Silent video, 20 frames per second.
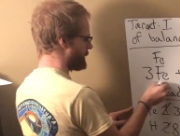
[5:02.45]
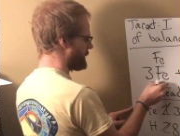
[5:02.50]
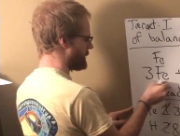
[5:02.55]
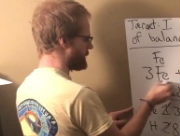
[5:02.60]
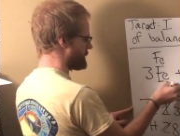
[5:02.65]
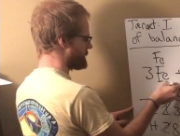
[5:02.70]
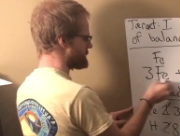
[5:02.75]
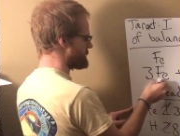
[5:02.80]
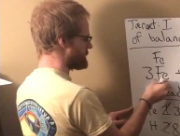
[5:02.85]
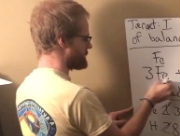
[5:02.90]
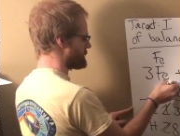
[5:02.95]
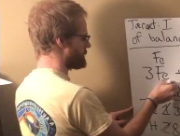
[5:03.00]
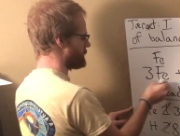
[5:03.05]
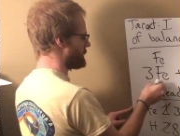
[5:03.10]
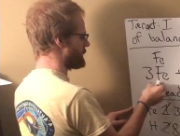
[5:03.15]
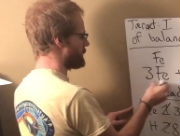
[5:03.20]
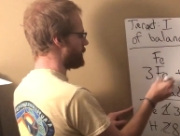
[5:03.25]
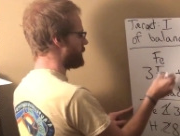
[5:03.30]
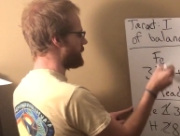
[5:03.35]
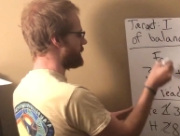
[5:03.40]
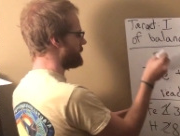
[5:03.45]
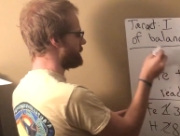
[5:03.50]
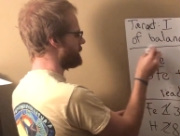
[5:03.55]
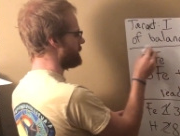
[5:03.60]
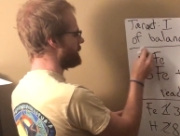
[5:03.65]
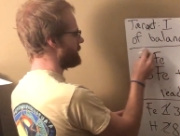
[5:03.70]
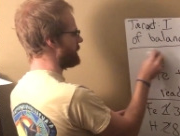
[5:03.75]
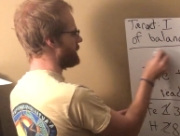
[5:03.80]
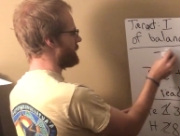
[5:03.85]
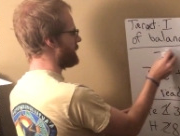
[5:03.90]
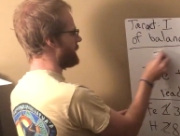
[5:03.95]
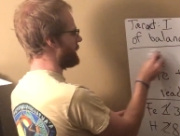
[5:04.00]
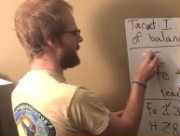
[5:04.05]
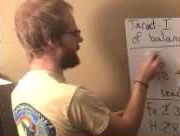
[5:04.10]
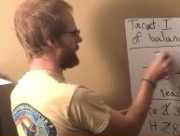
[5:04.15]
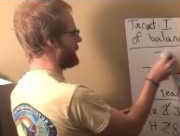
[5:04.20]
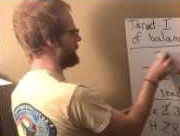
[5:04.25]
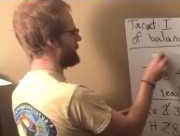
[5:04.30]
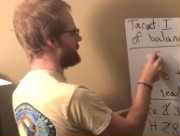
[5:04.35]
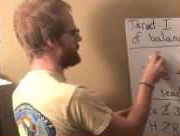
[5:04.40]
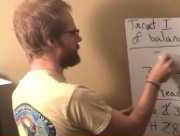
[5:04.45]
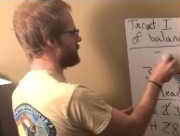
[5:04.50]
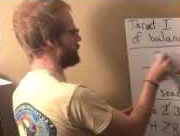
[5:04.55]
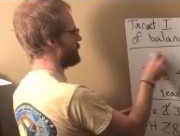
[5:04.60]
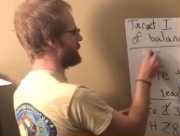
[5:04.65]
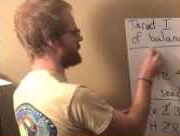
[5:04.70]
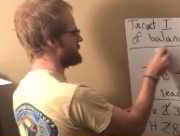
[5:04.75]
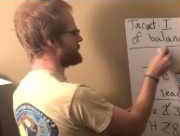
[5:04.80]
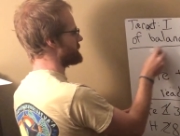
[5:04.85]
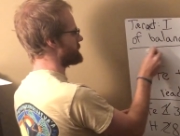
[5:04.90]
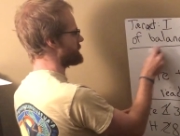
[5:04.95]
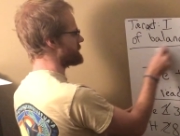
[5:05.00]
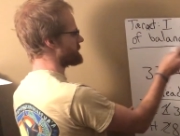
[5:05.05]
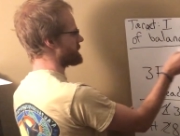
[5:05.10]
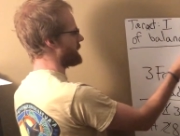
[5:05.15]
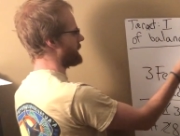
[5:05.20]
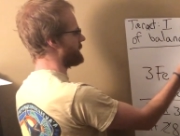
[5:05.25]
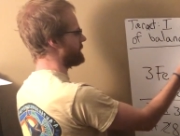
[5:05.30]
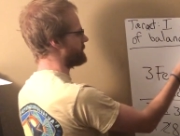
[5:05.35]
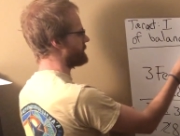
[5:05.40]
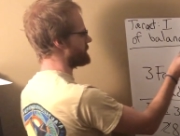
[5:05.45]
because there's only one, and ones are just kind of